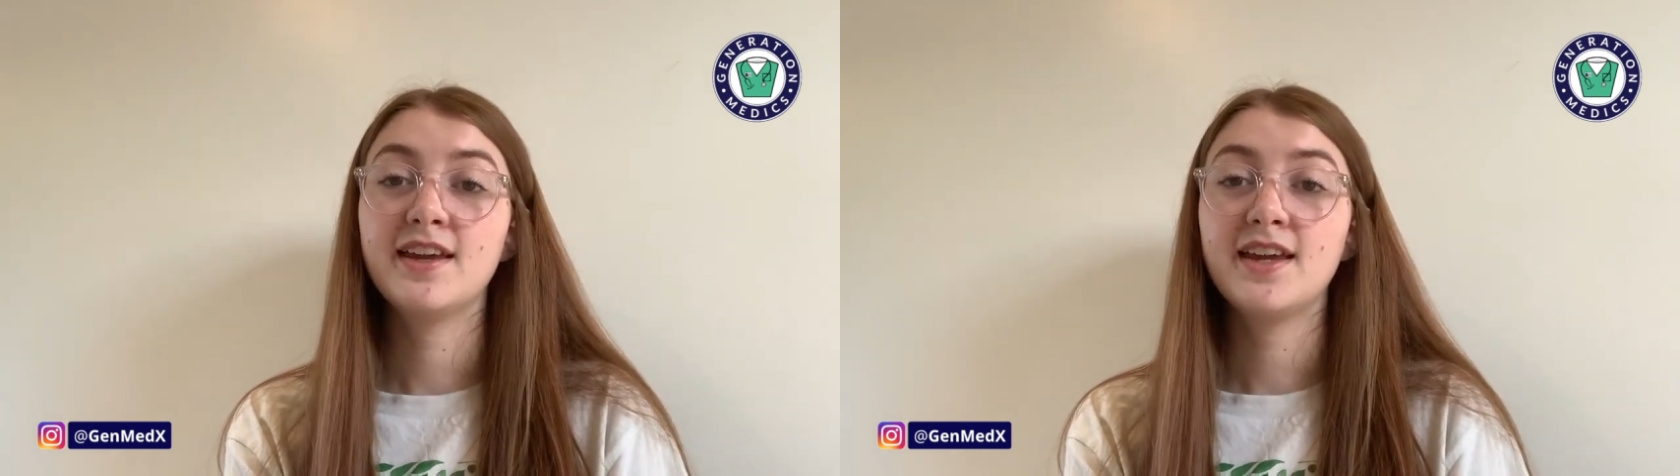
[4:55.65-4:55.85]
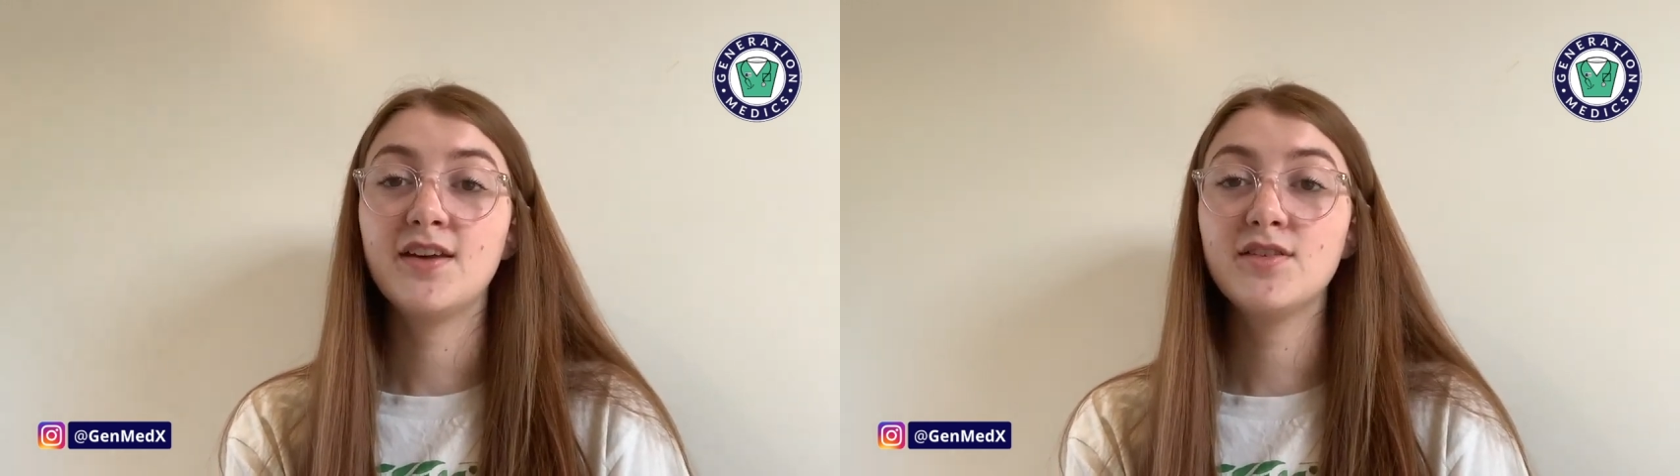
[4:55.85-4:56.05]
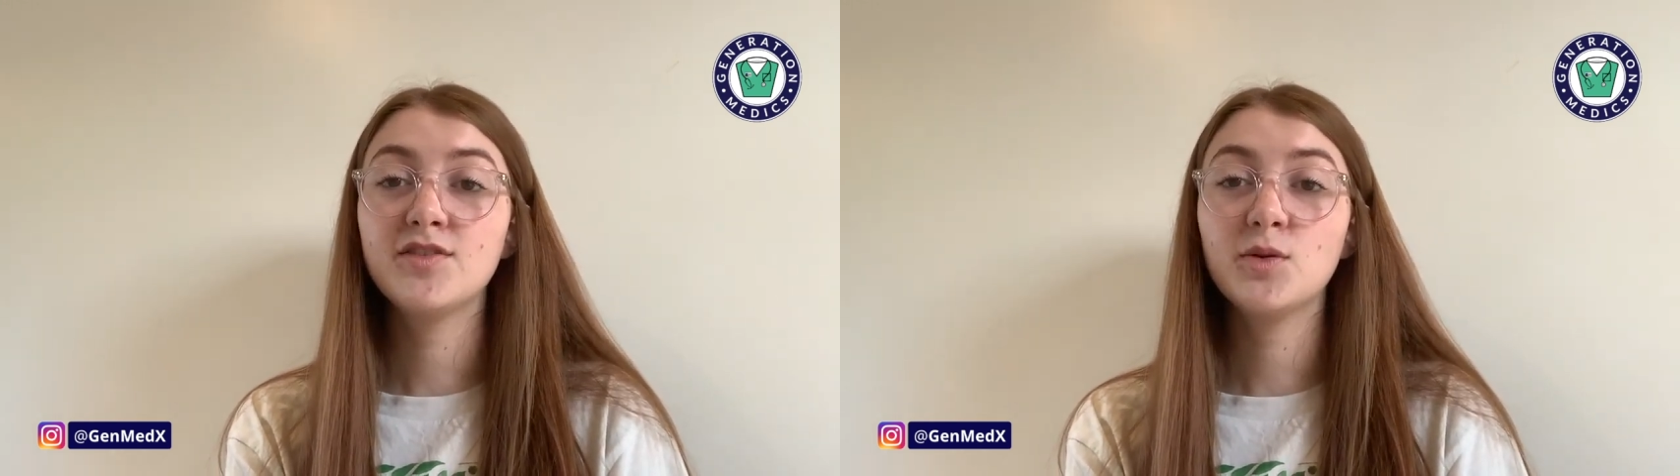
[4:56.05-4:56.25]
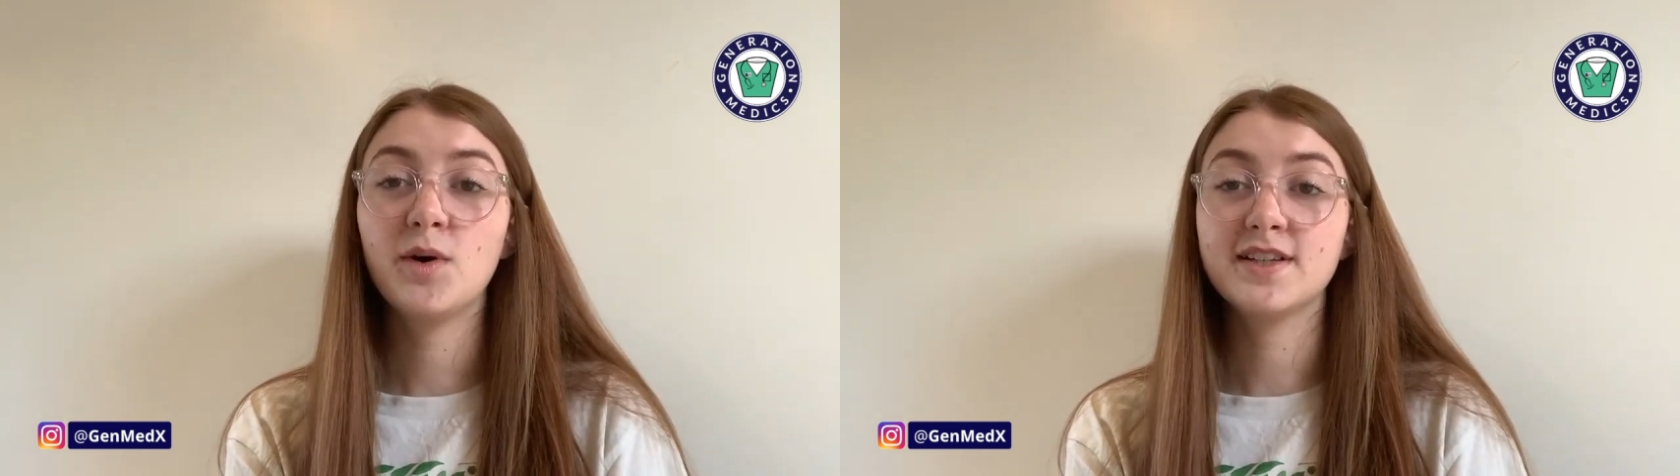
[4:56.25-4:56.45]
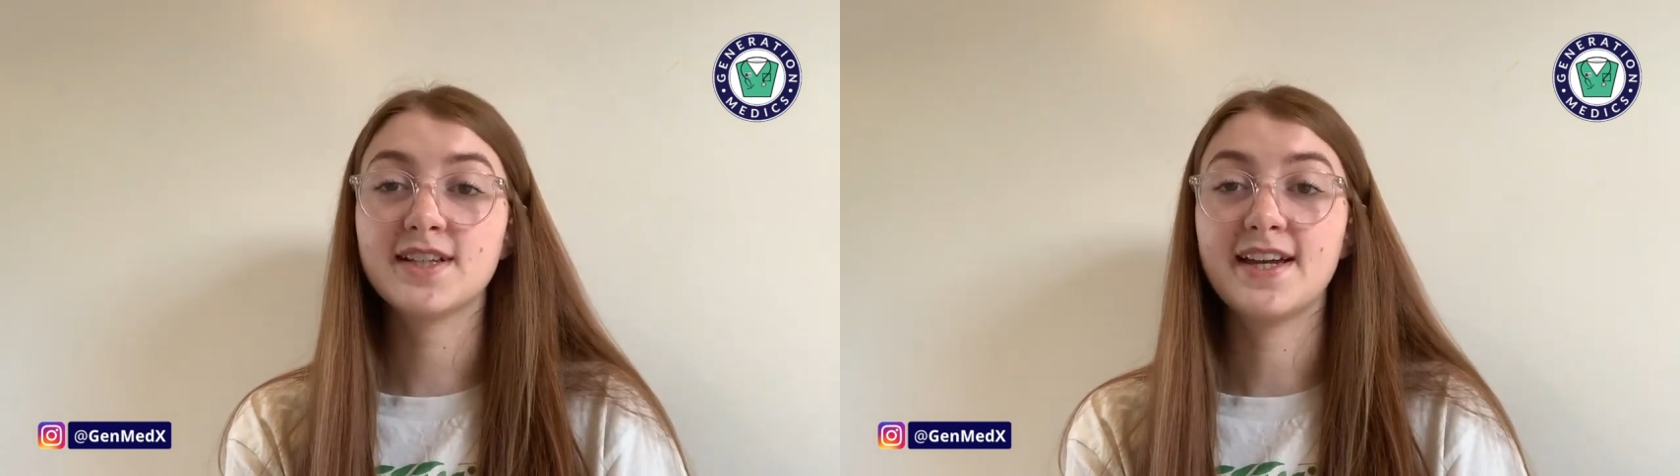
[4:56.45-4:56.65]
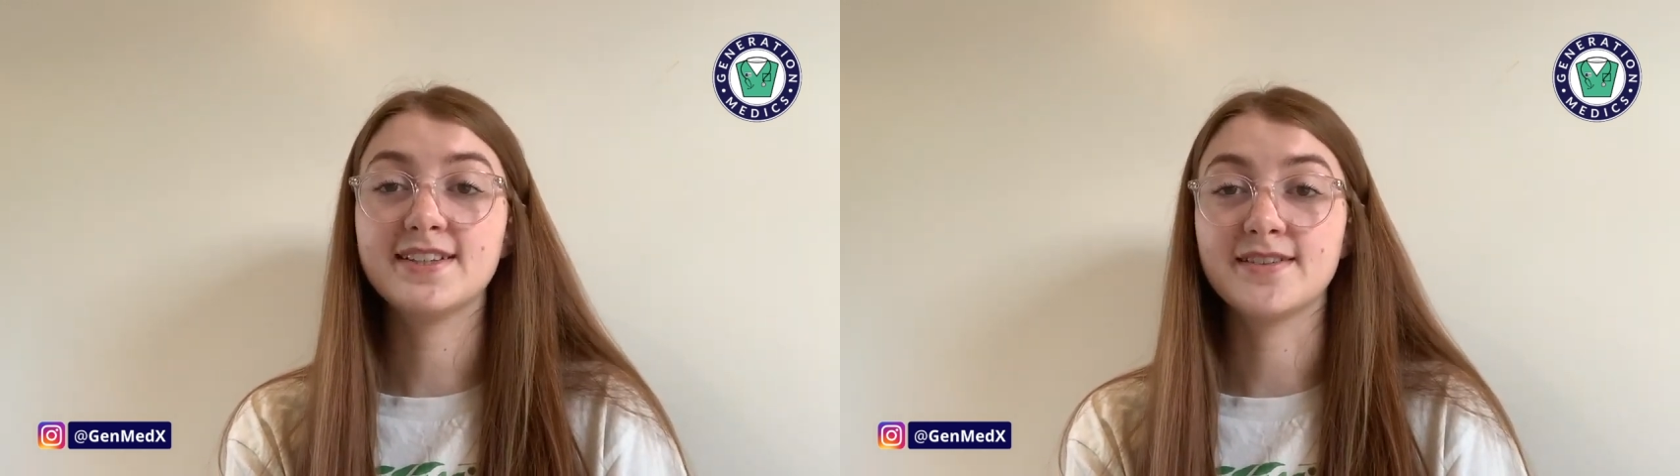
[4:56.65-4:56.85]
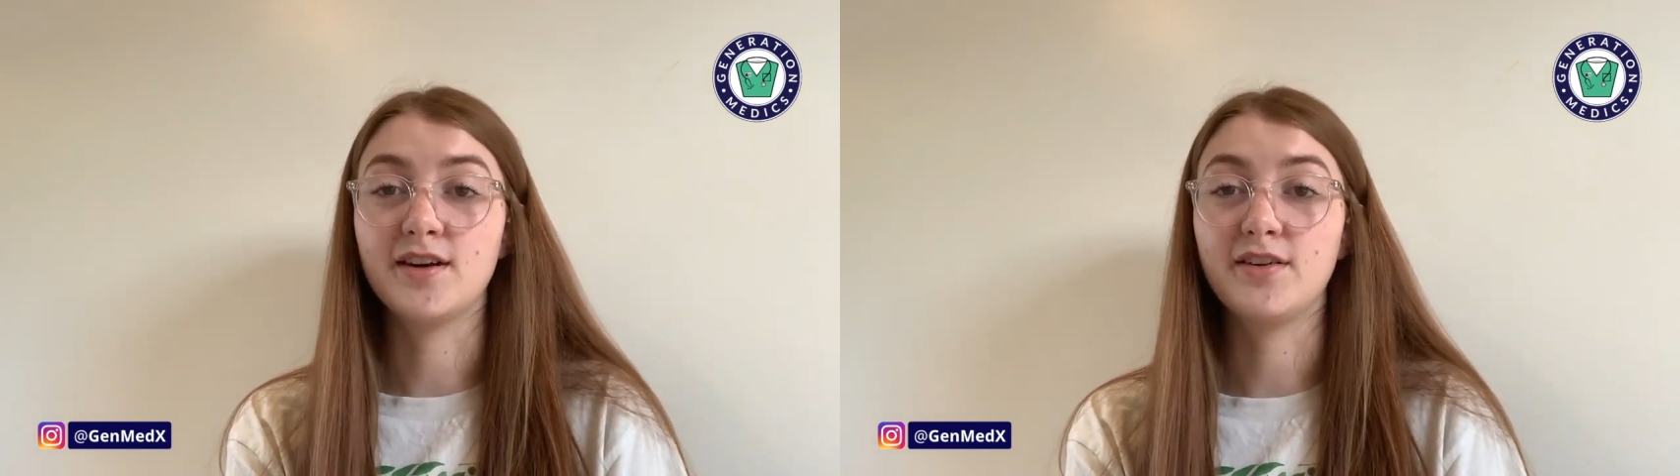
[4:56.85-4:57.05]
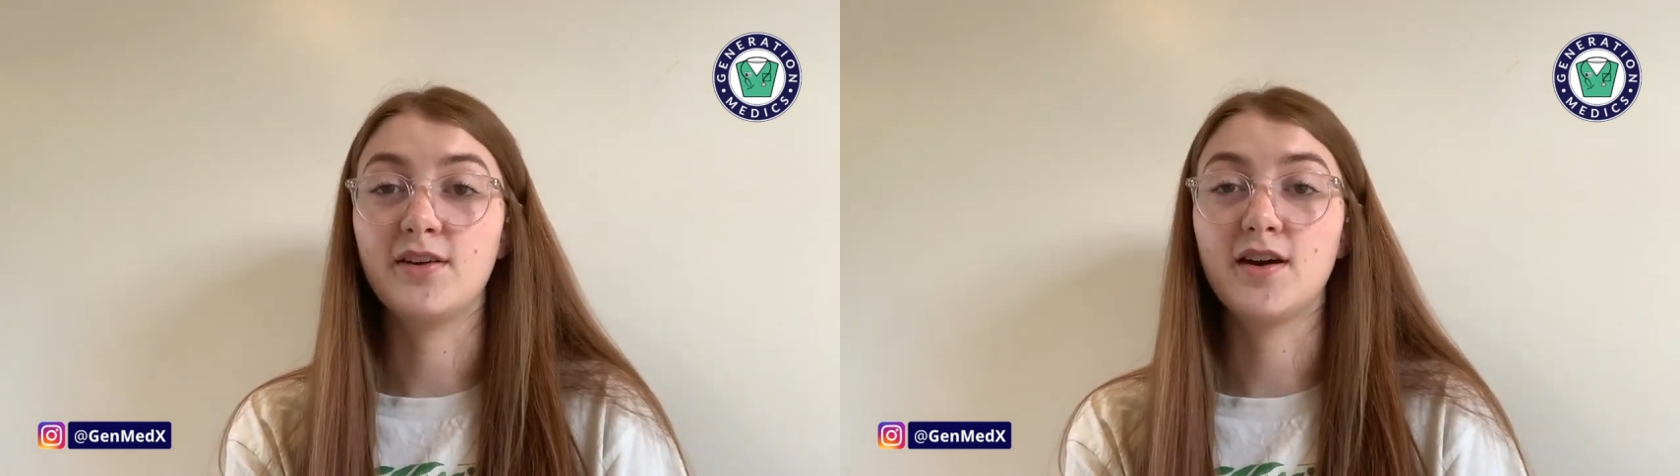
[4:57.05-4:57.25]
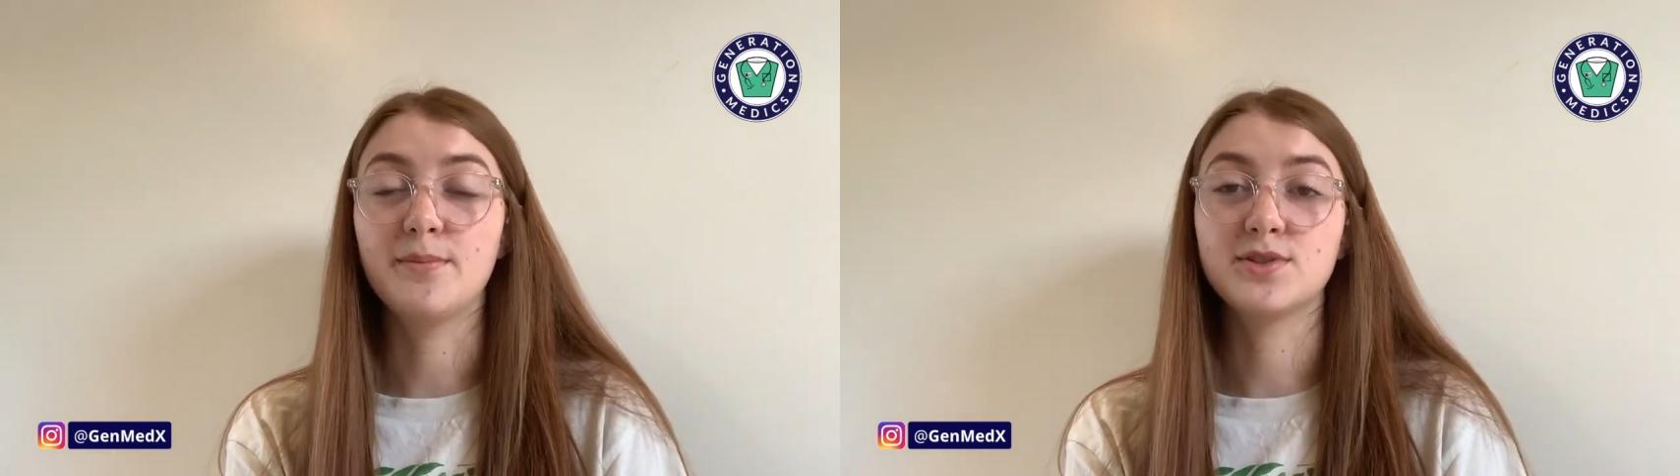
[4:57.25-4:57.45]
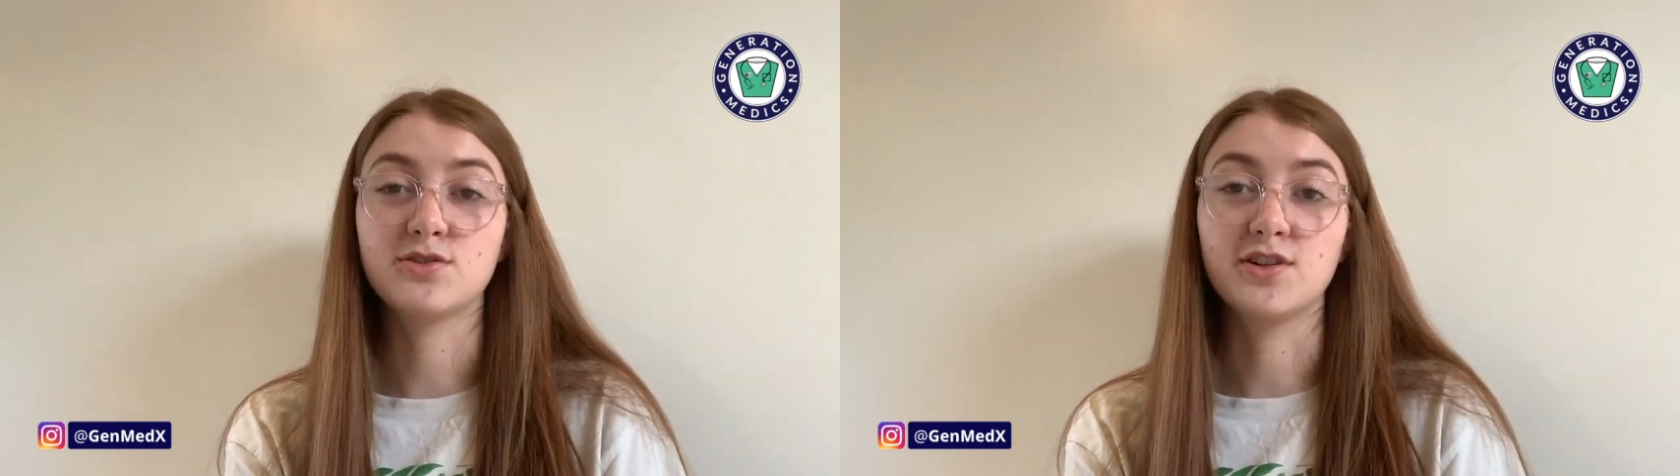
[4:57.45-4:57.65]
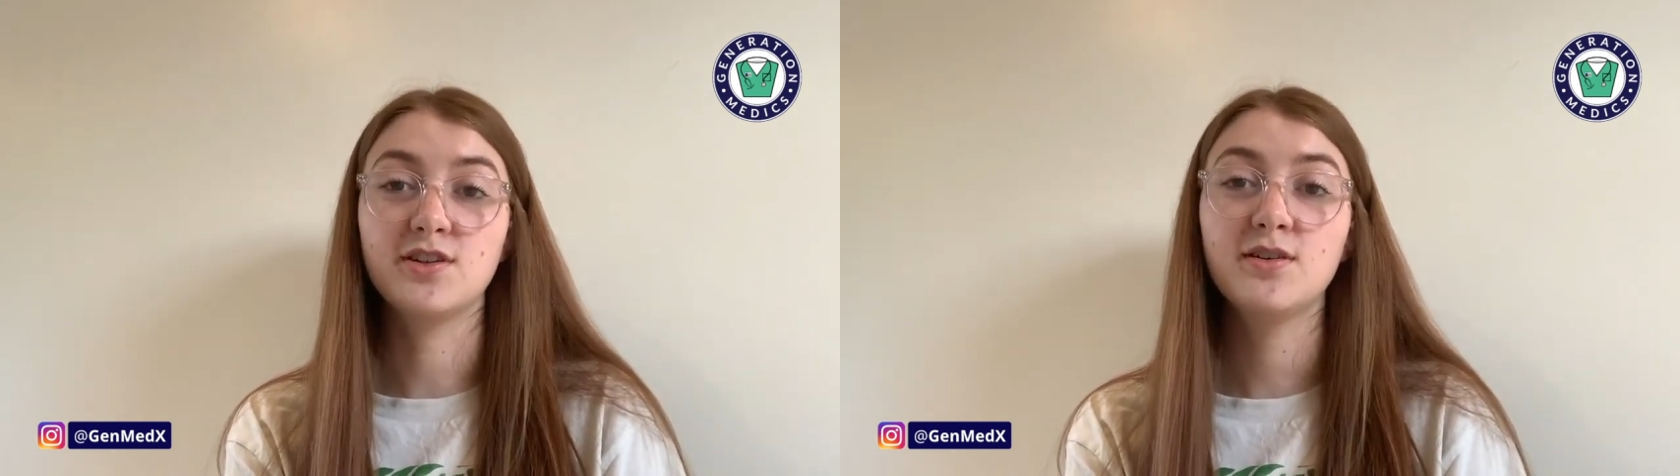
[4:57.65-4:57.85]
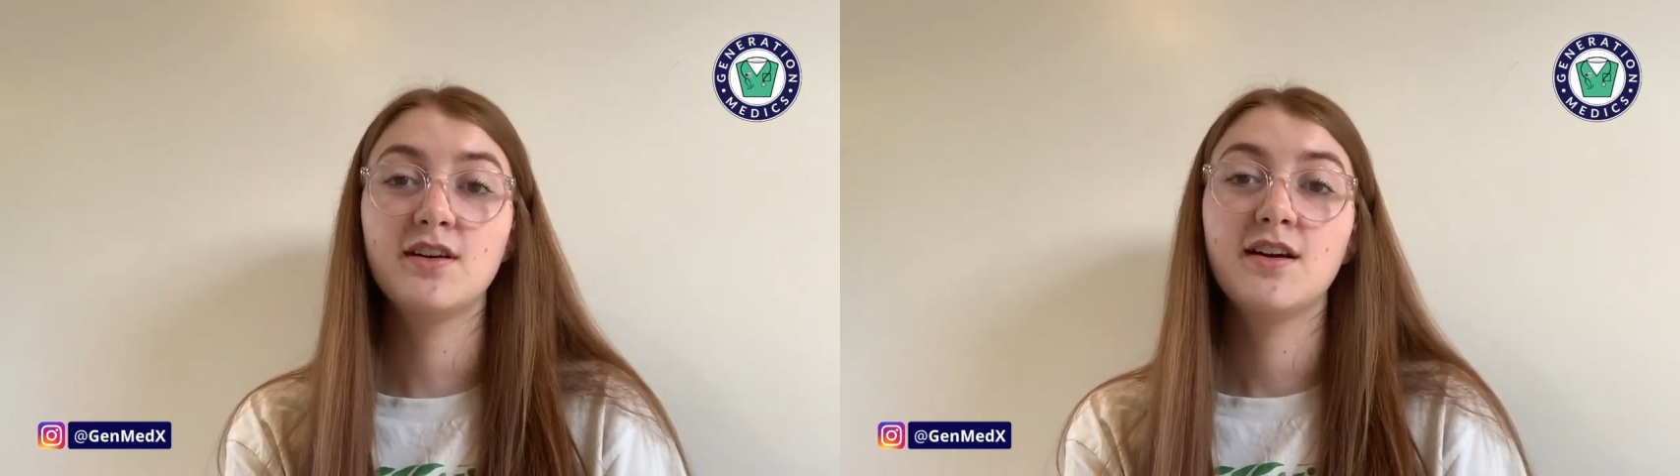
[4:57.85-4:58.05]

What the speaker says: Even if your worst case scenario comes true,